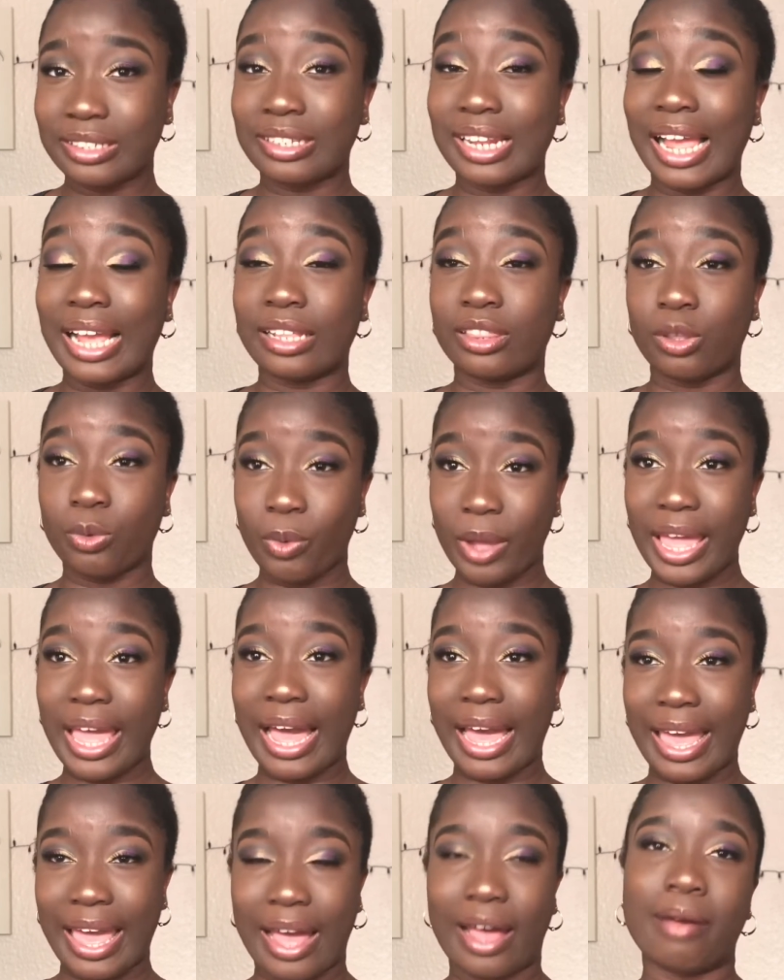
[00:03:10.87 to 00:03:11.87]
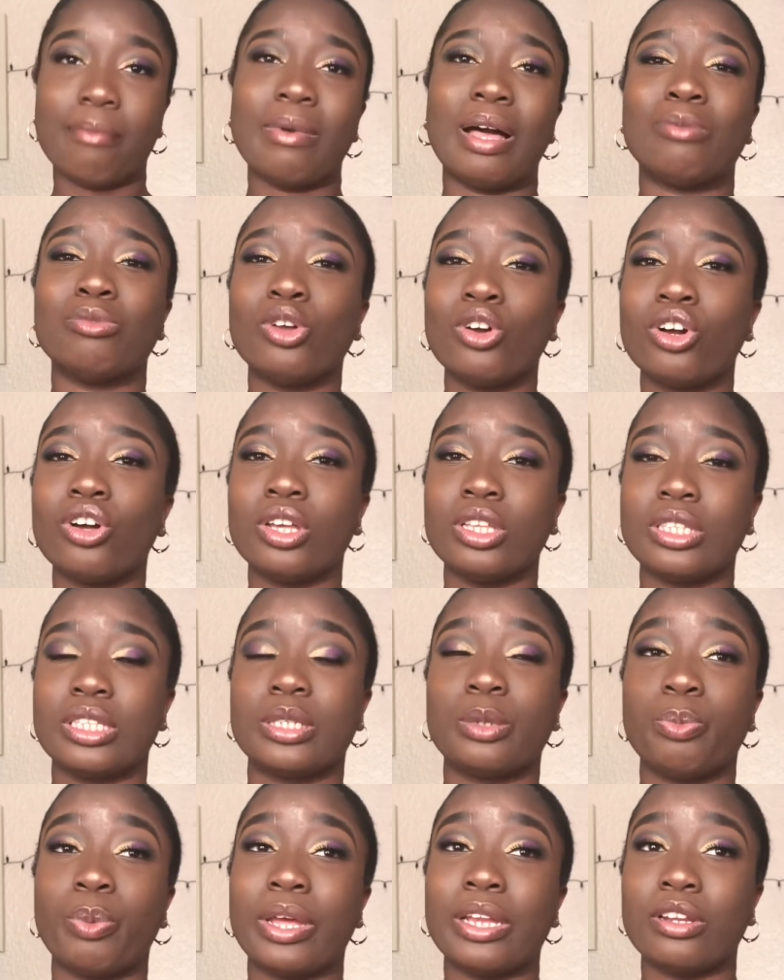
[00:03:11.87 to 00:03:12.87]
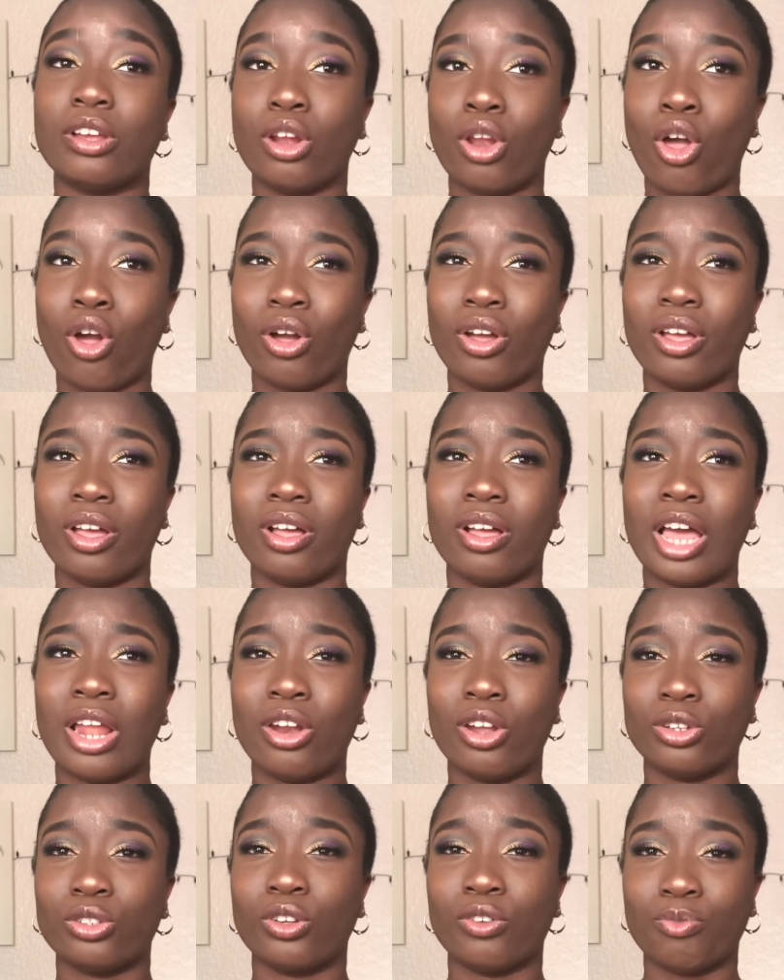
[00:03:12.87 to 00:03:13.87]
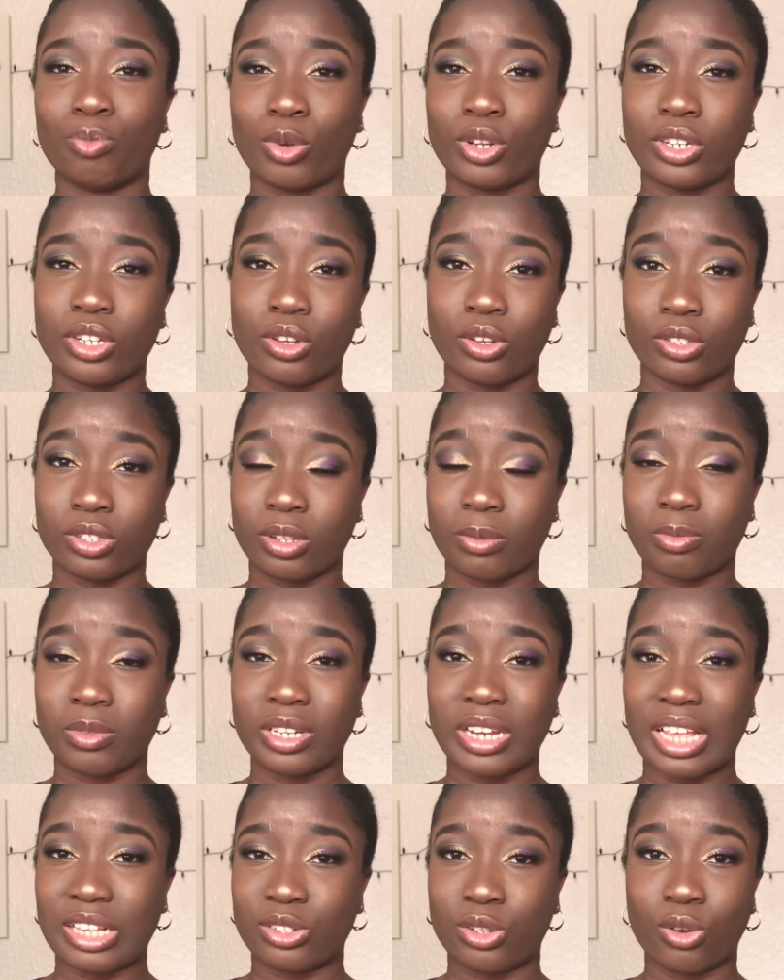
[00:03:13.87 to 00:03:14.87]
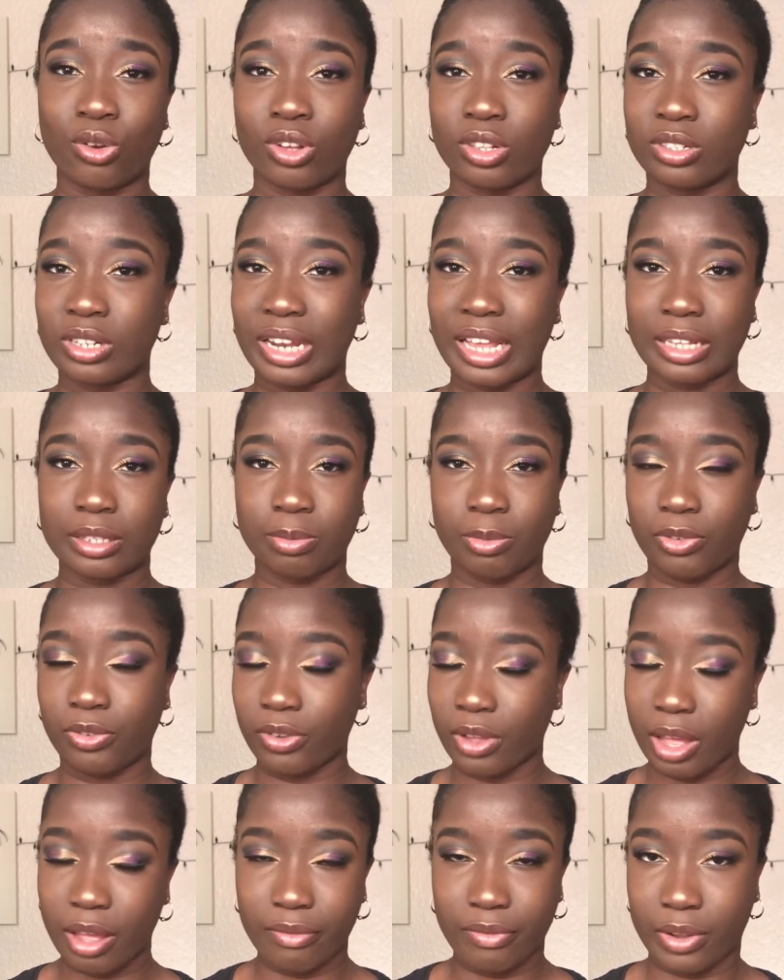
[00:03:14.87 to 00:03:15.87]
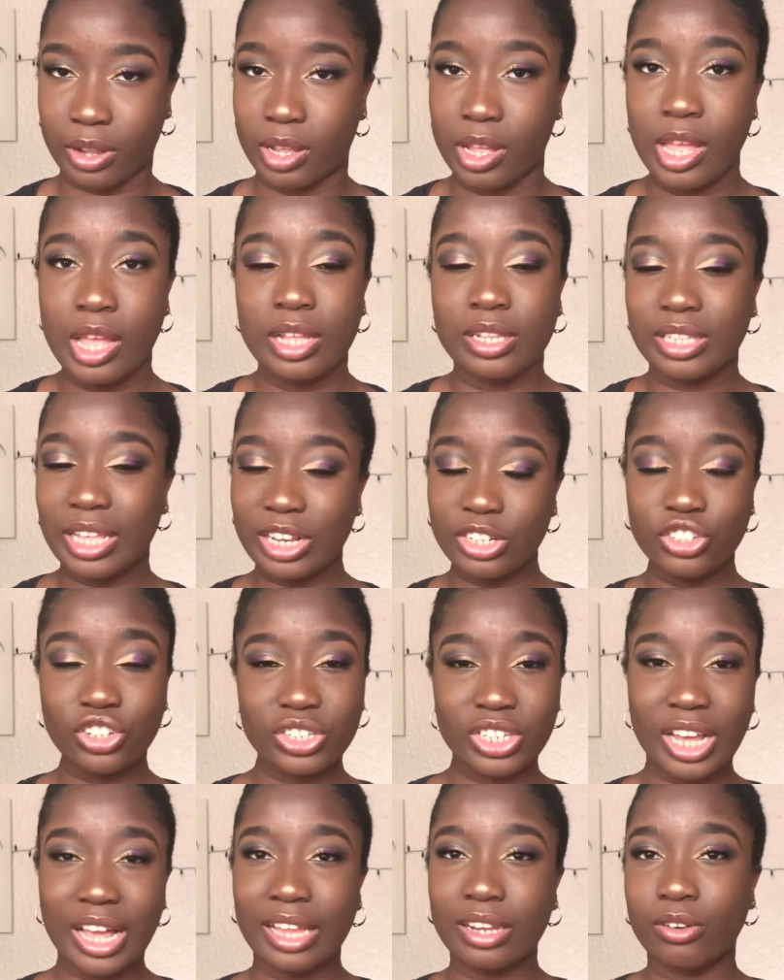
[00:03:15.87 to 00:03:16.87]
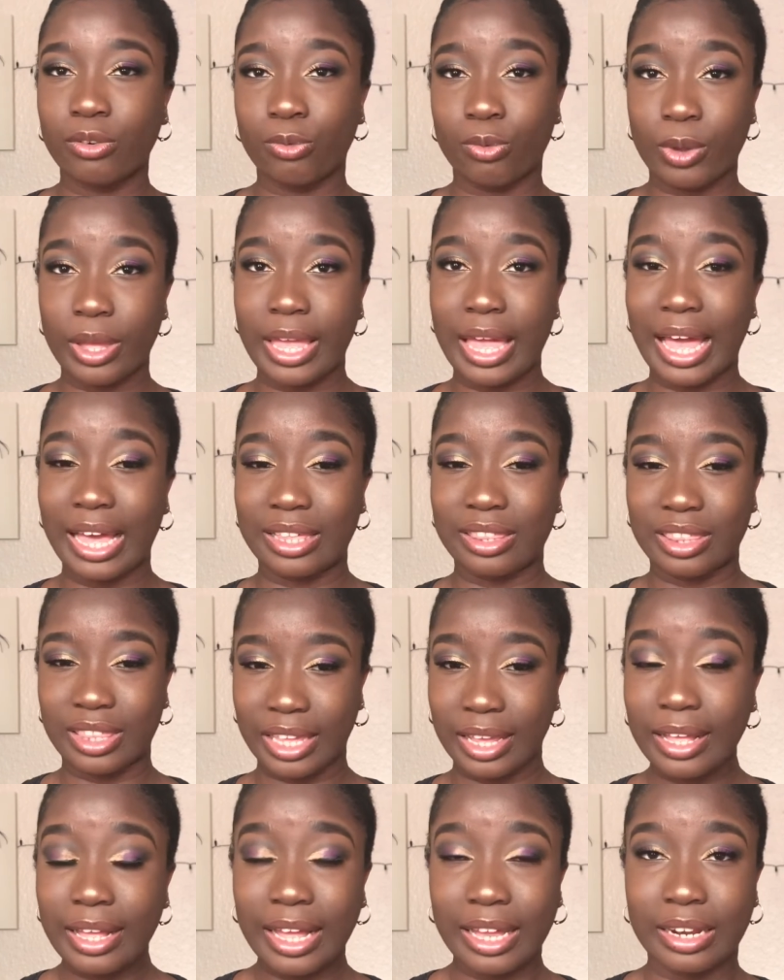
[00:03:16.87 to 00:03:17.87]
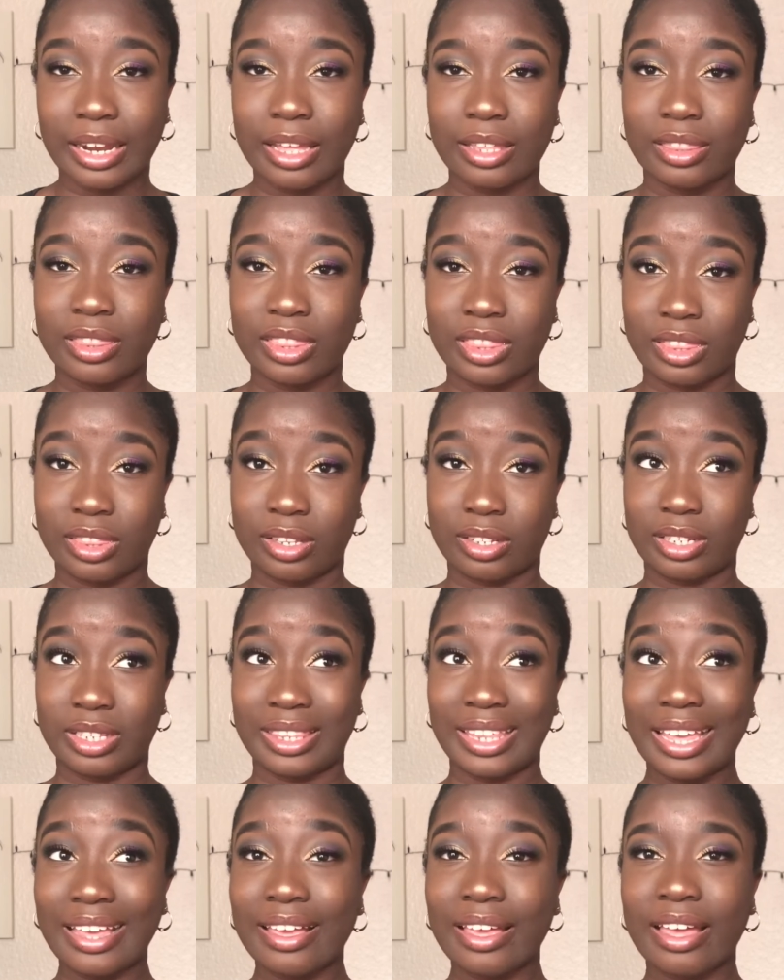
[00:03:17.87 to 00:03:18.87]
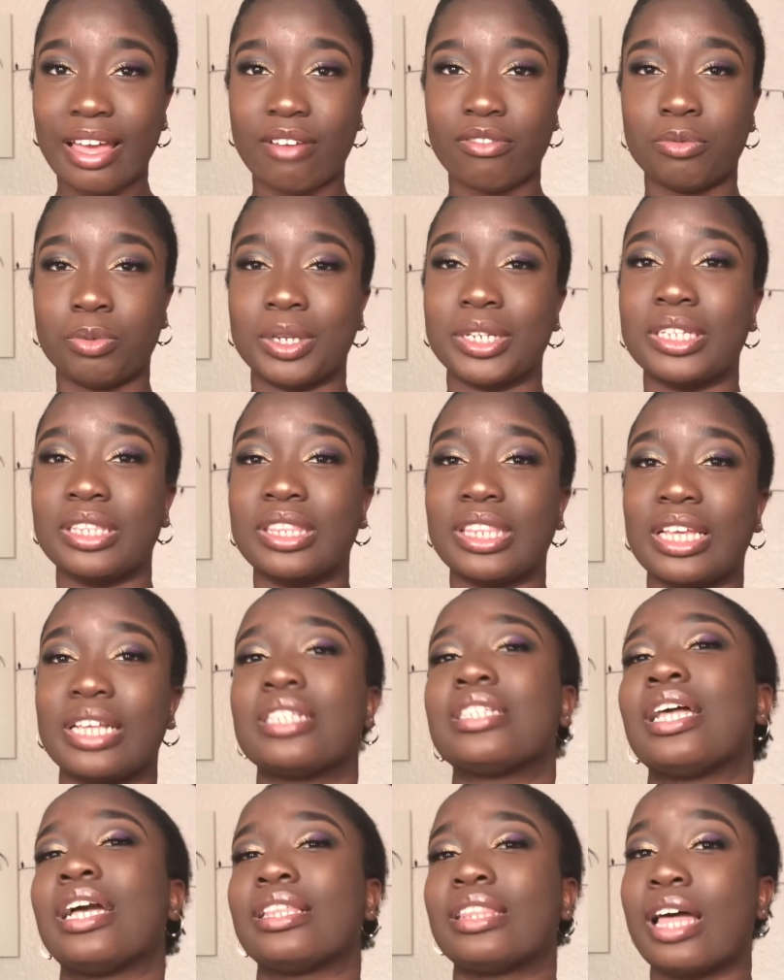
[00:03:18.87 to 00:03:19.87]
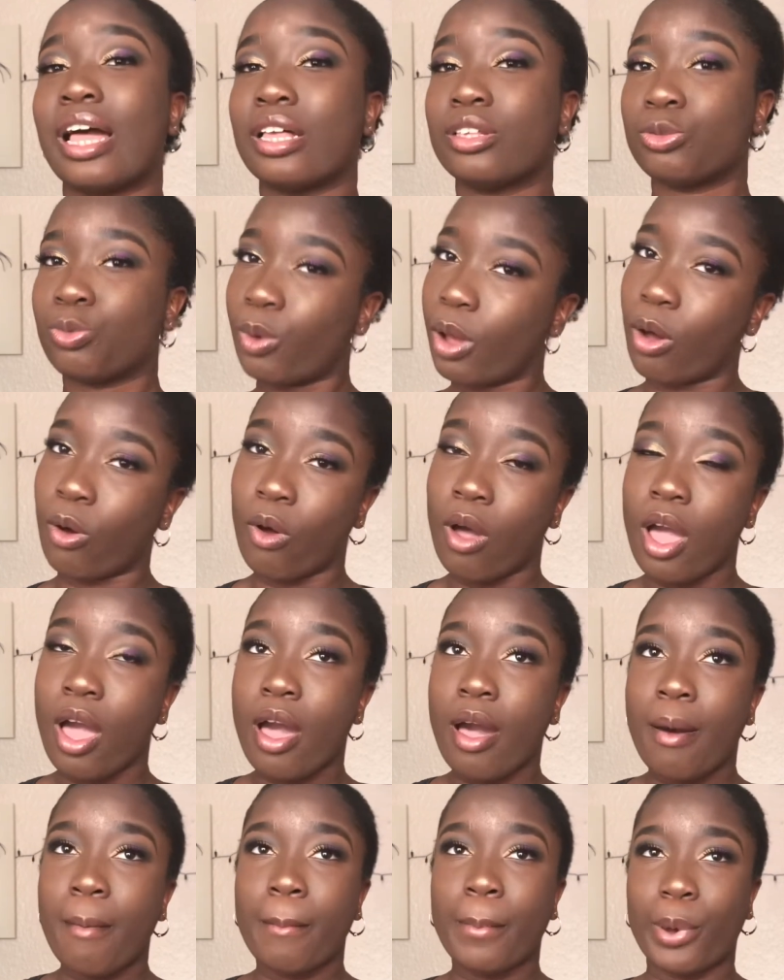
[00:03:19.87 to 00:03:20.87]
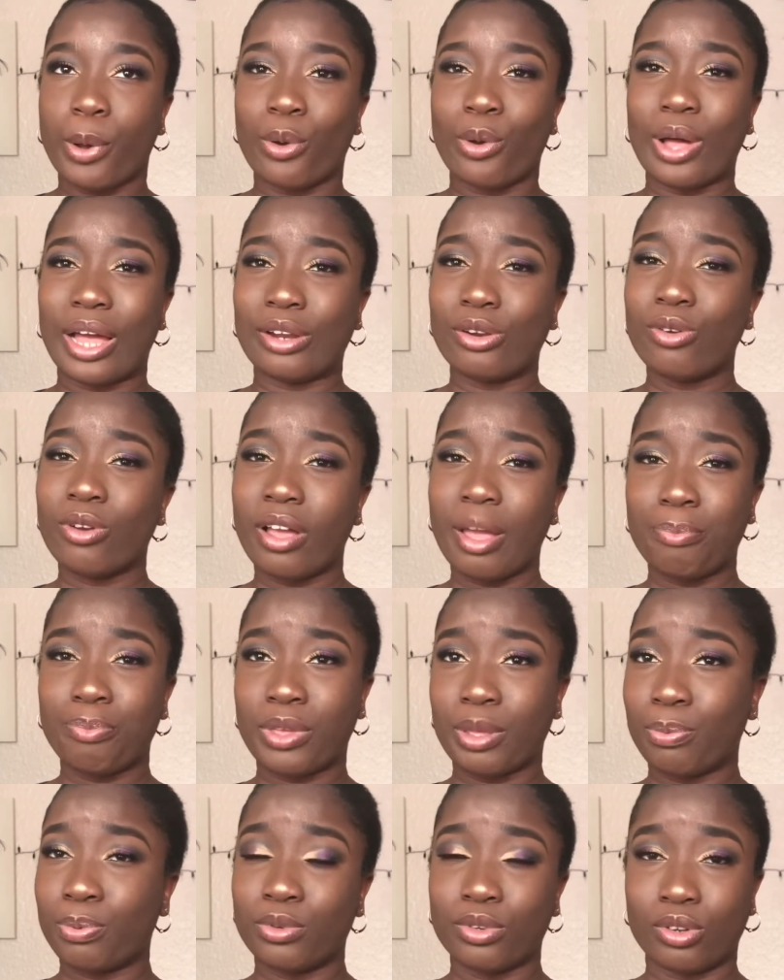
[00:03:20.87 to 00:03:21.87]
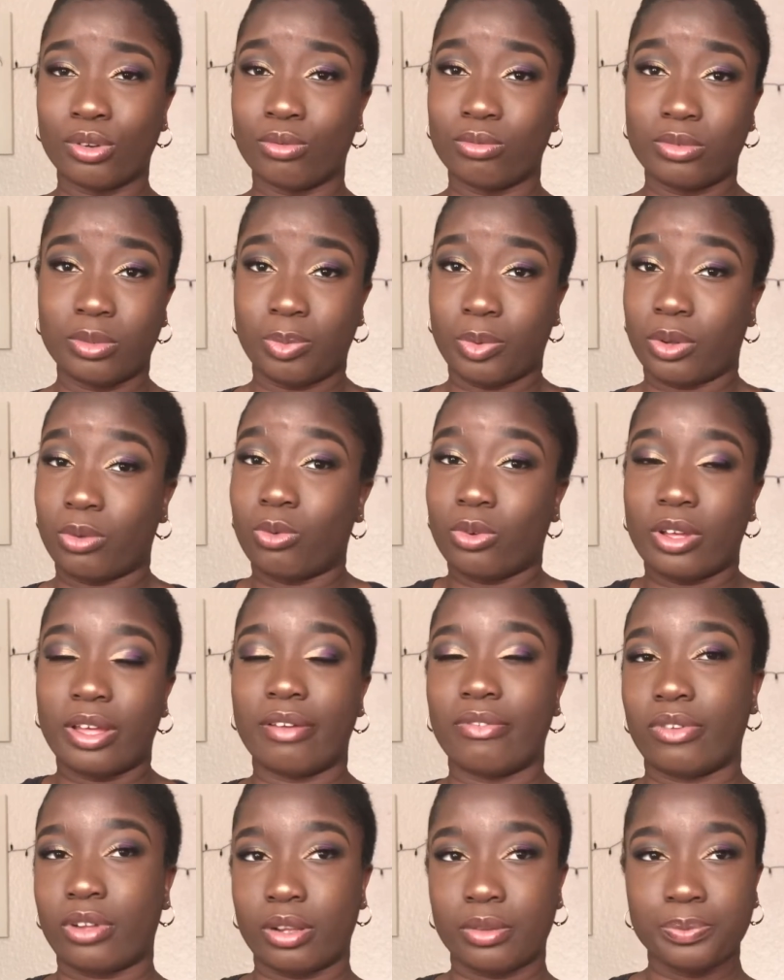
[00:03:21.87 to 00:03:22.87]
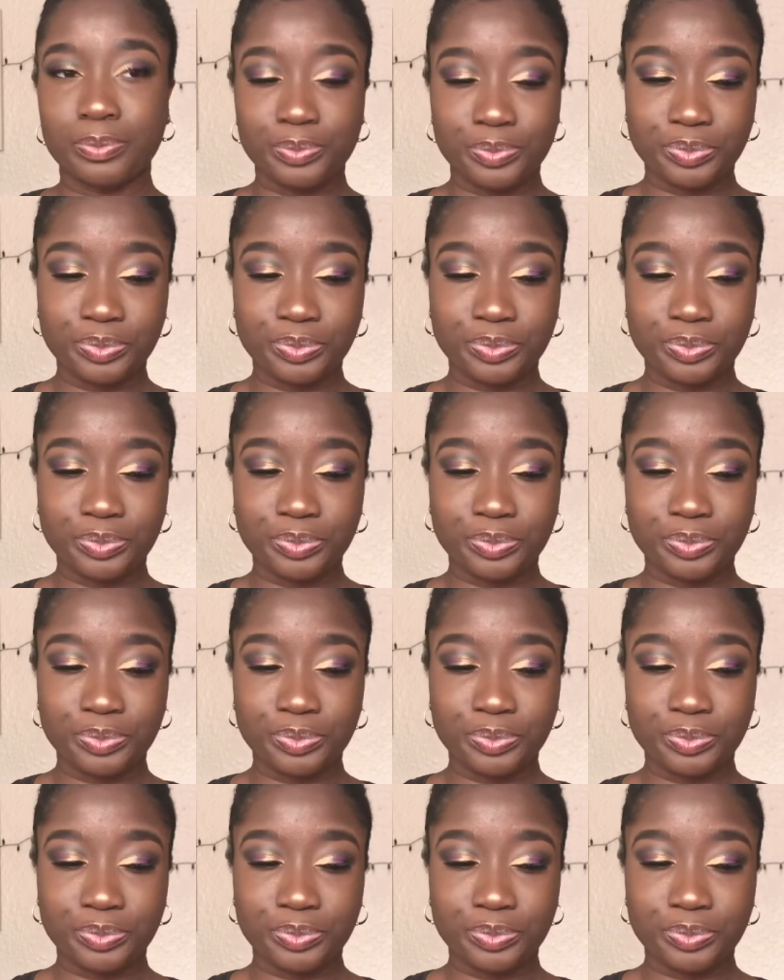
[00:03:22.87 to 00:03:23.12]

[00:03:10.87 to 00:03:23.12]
like the way I am, I'm not going to spend a lot of money on something that is not going to last me forever. That's just the kind of way I think, and I think everybody thinks like that as well, but I know people don't, but whatever.